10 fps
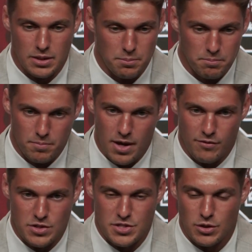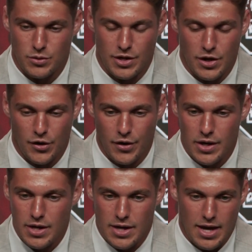them every single year
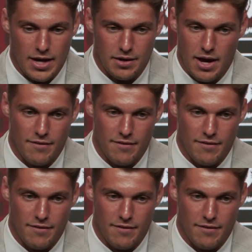and